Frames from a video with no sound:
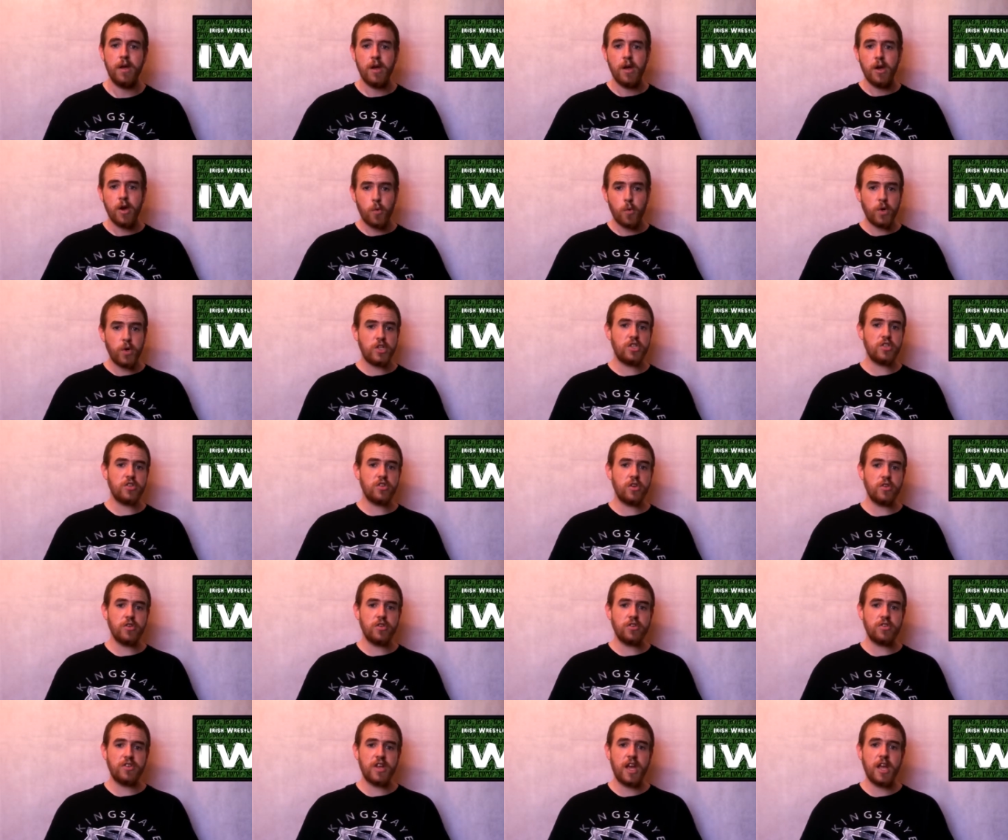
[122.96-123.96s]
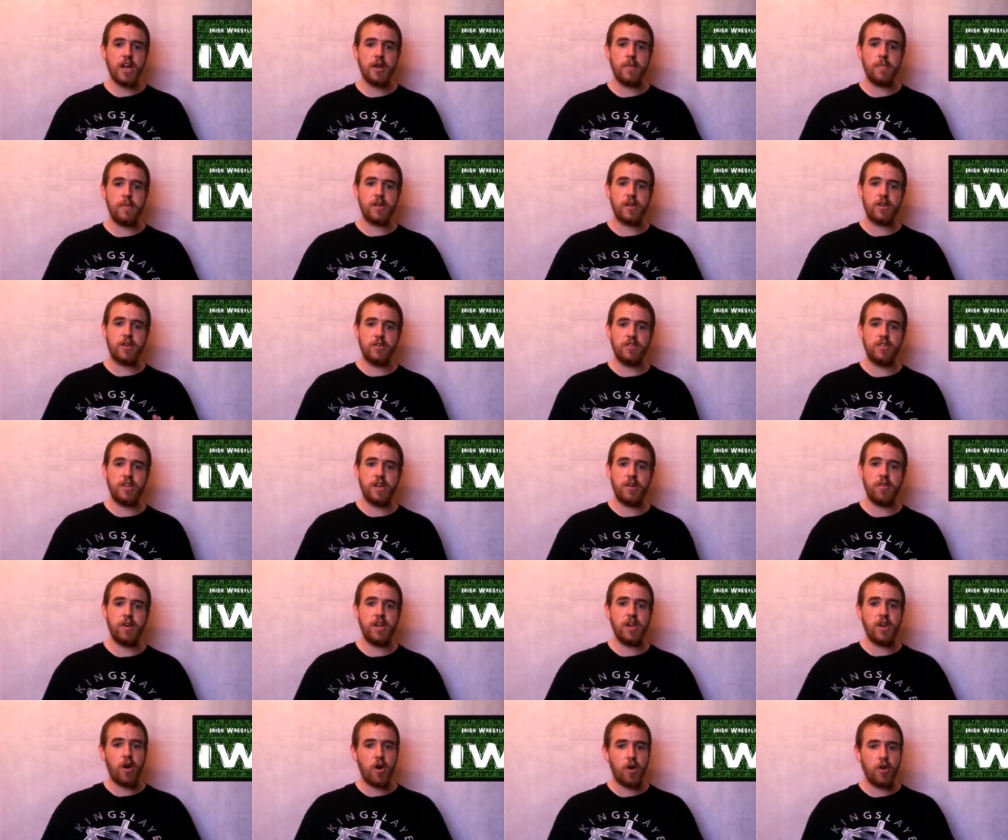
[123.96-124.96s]
Which is understandable
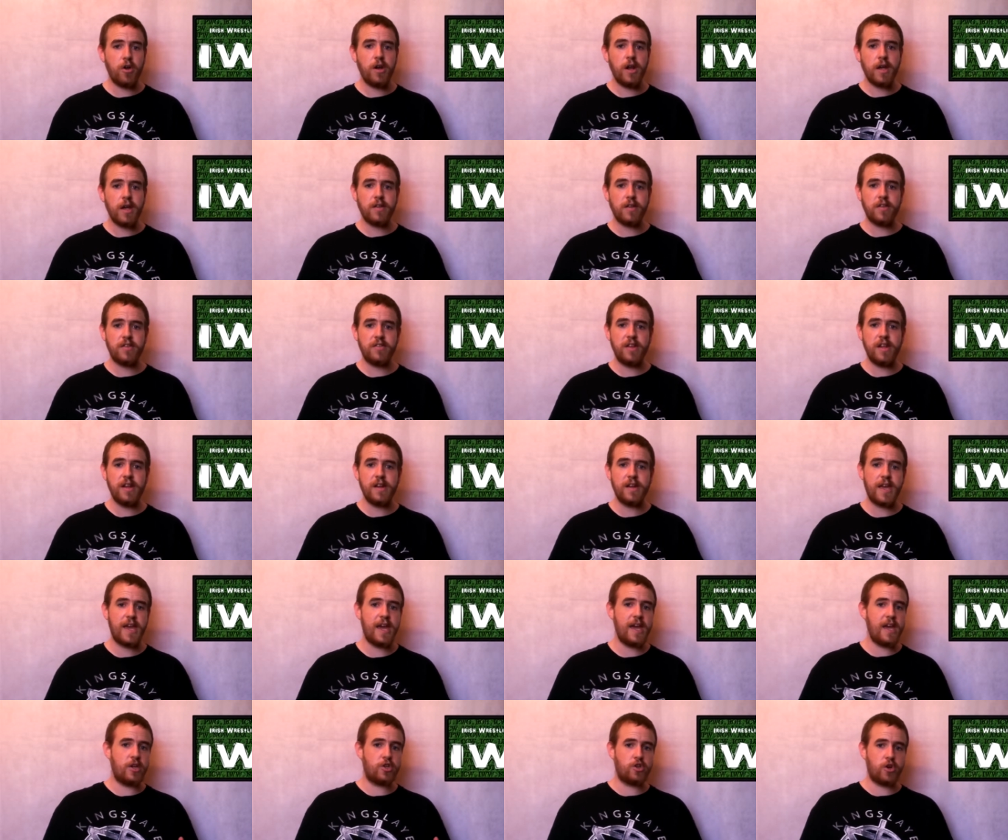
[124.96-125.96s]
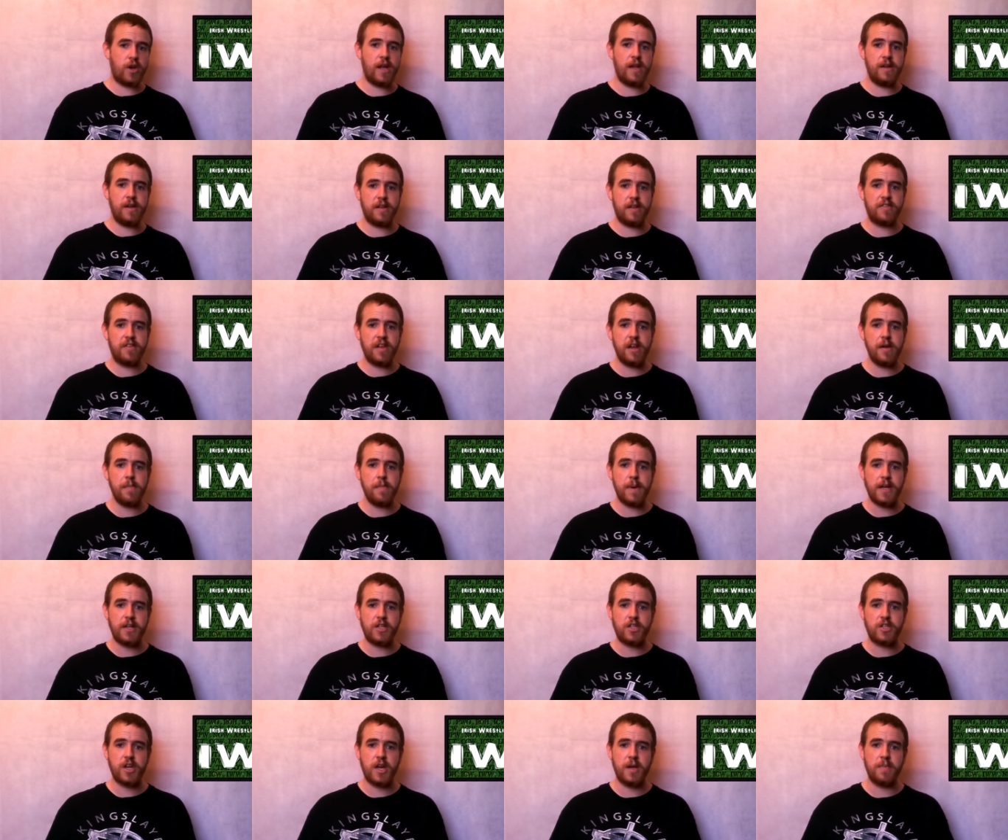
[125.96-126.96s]
considering, unlike the steel cage or Hell in a Cell
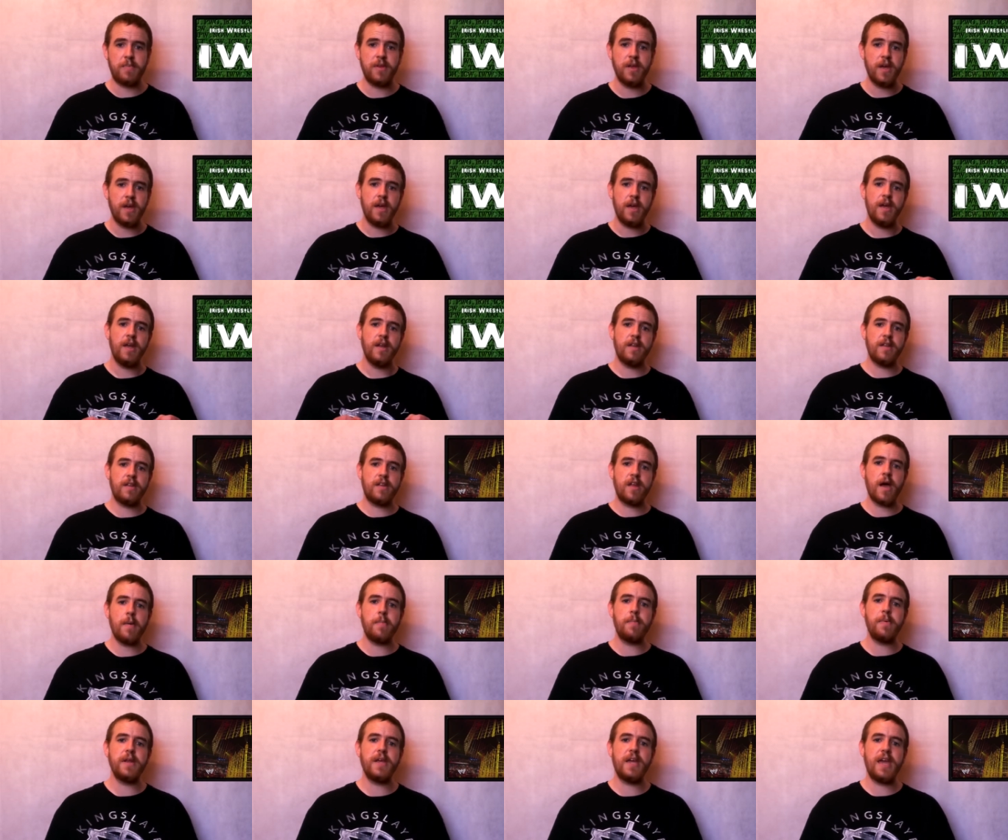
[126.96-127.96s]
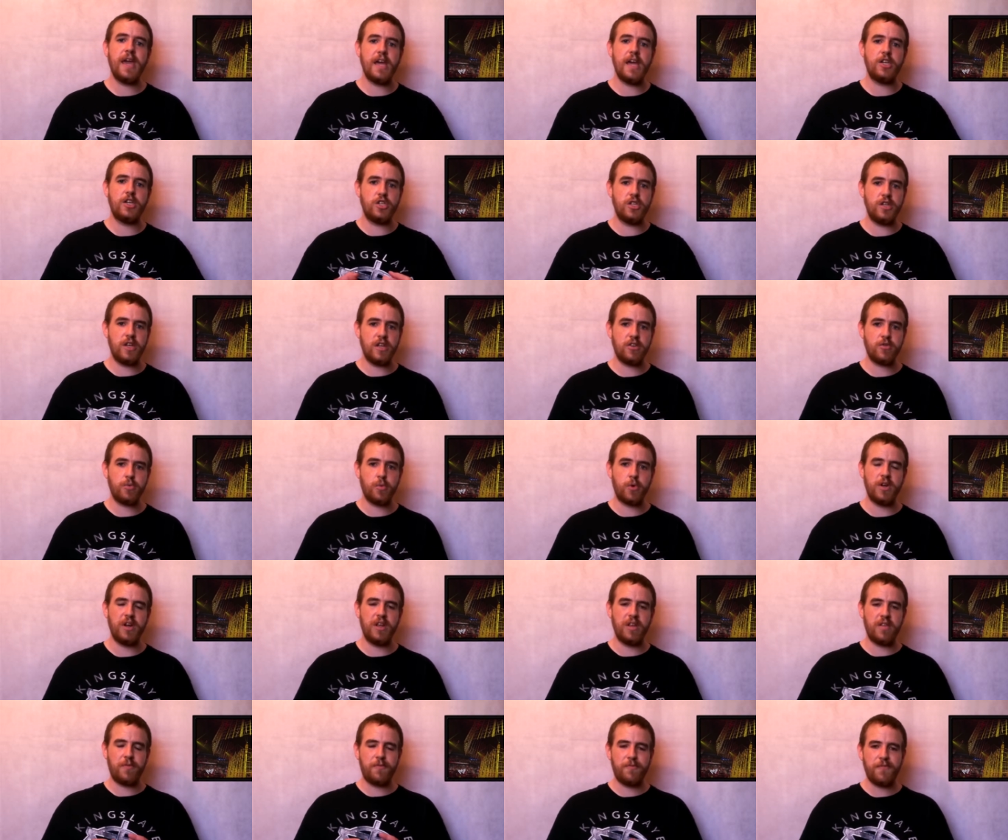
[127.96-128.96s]
match types, the top of the cage in this one
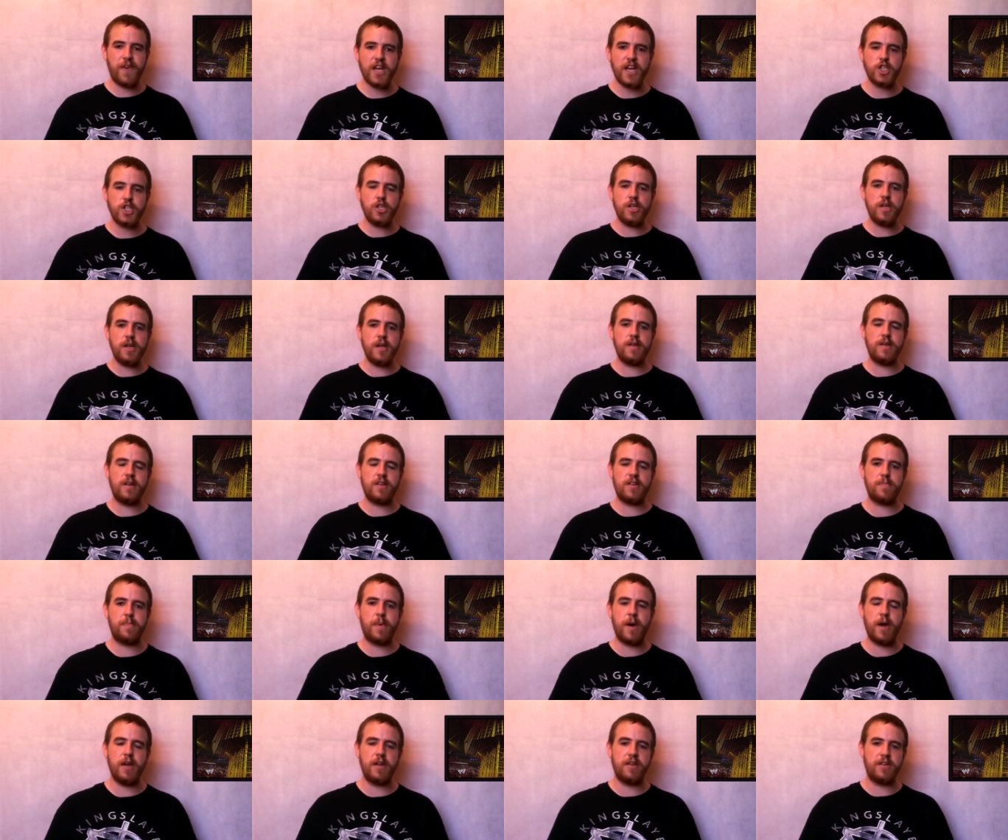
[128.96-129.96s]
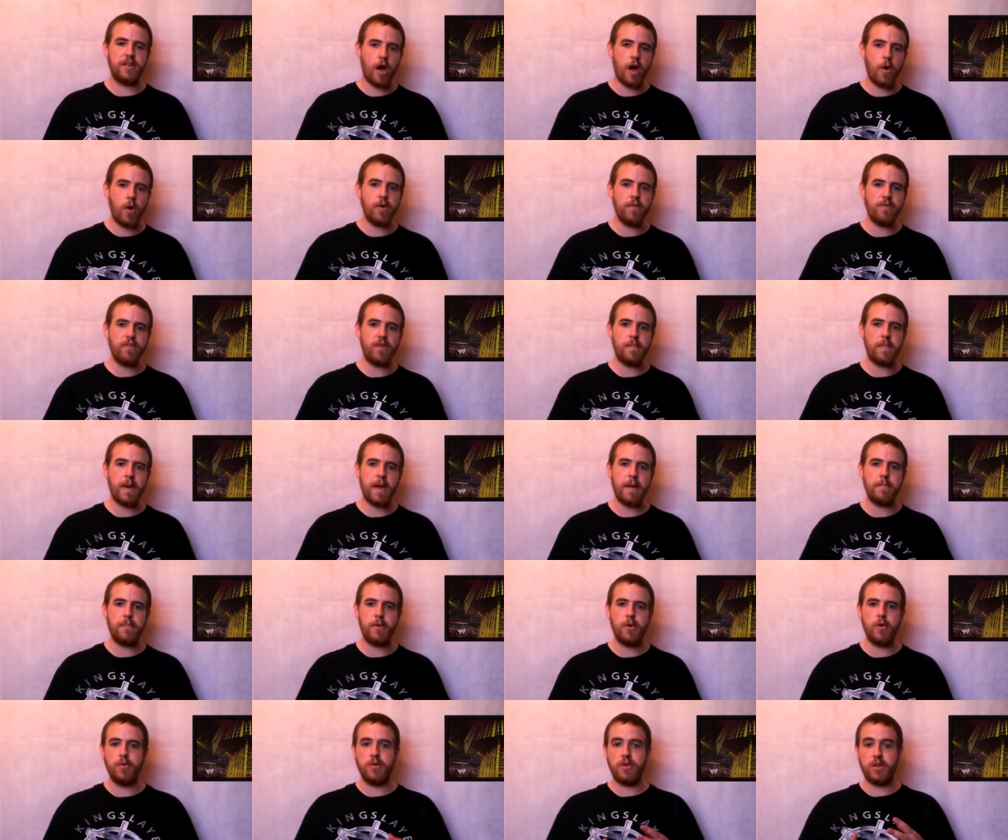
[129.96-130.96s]
is fashioned into spikes out of the
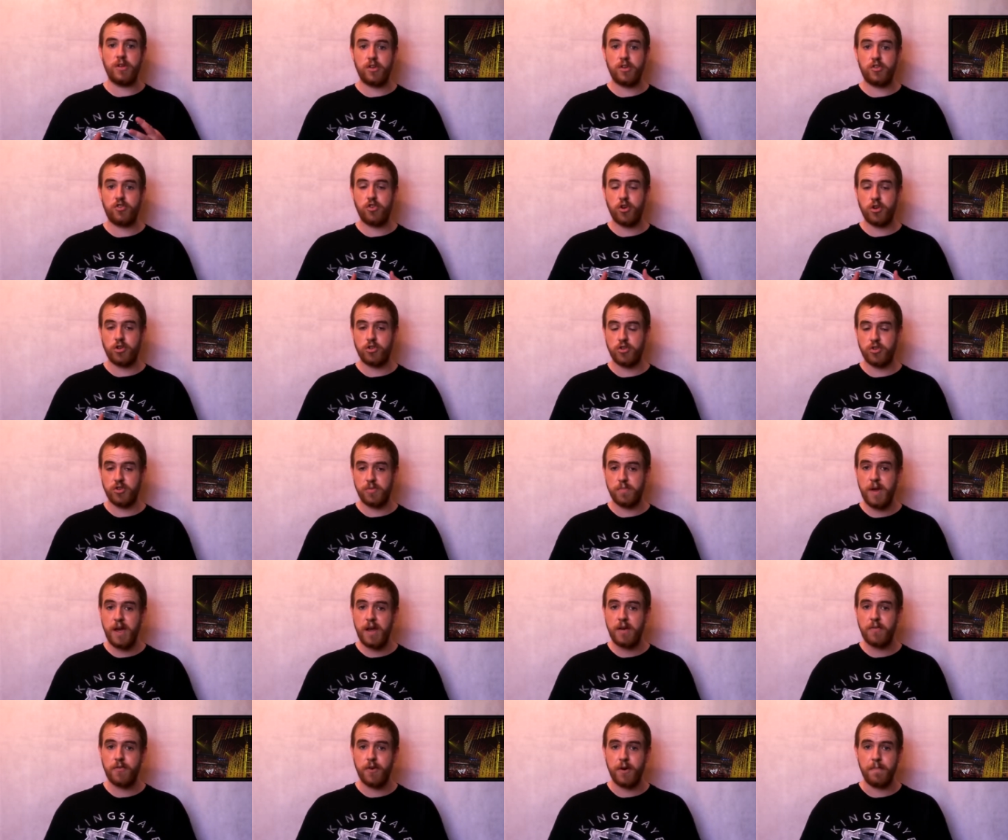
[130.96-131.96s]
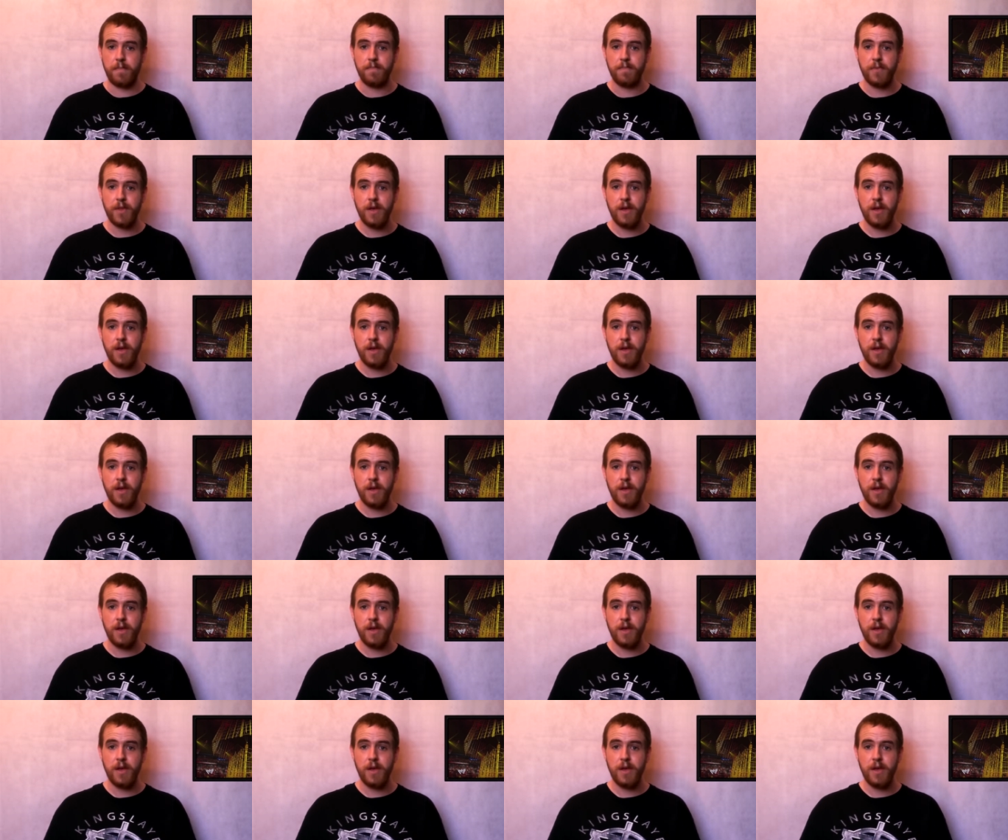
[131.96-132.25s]
bamboo that the structure is made from.